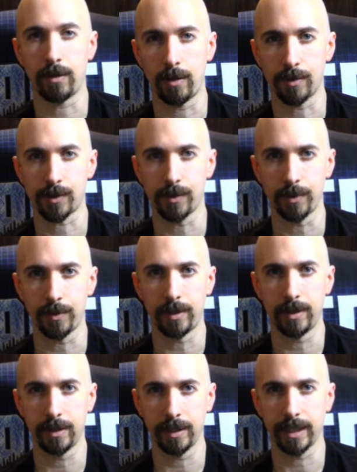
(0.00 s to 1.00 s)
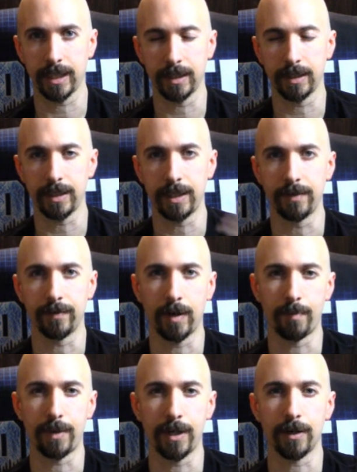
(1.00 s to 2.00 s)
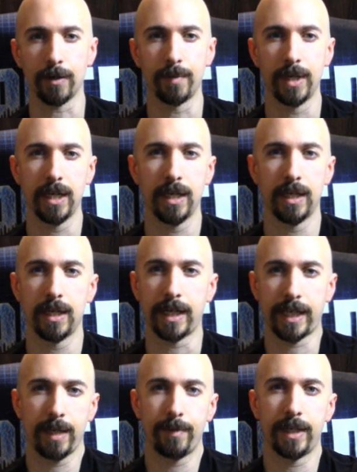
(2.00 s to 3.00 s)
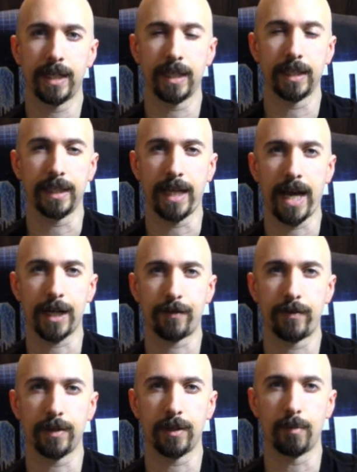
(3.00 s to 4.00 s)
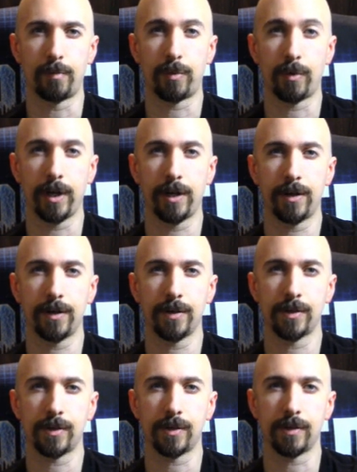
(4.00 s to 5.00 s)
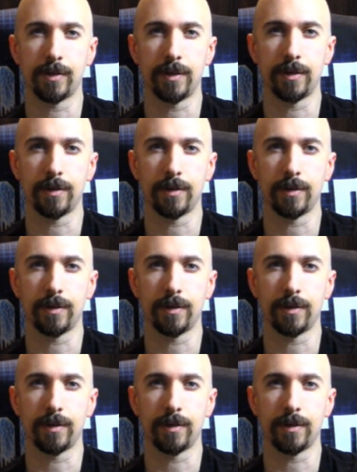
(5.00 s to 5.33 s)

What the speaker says: also, again, leave up here. I keep getting Nashville Predators. They're